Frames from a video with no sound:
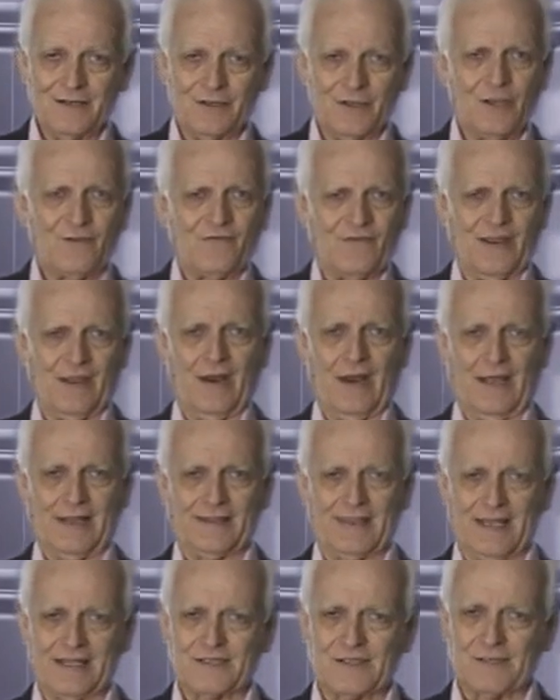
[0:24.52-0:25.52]
Do you feel
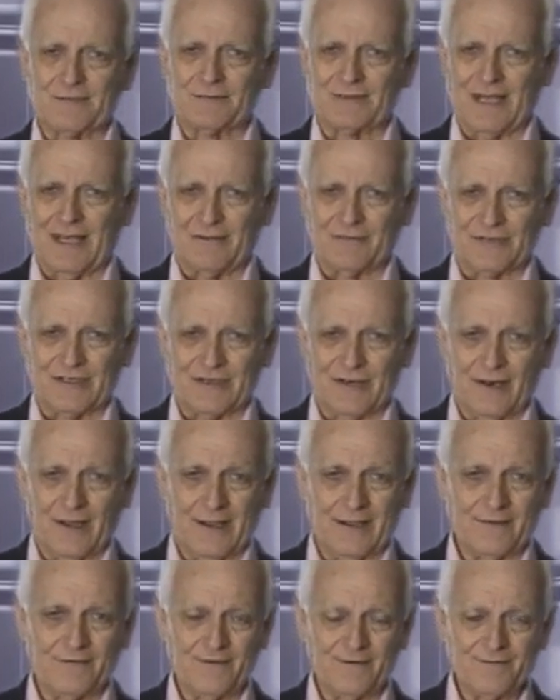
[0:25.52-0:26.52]
like that sometimes in
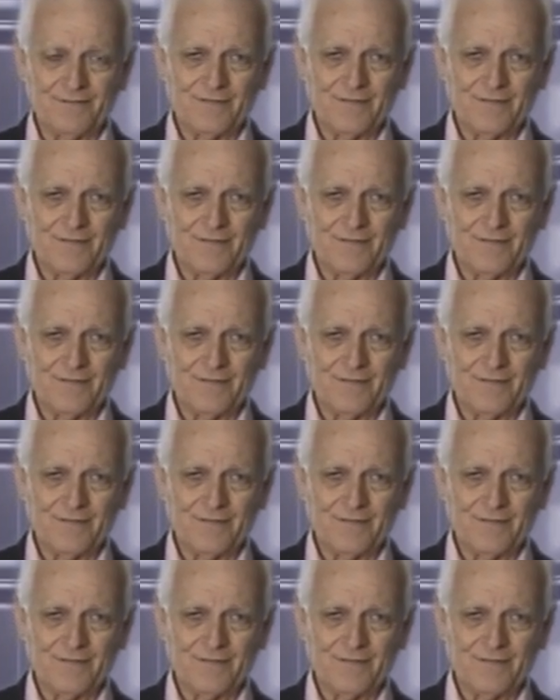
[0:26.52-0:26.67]
life?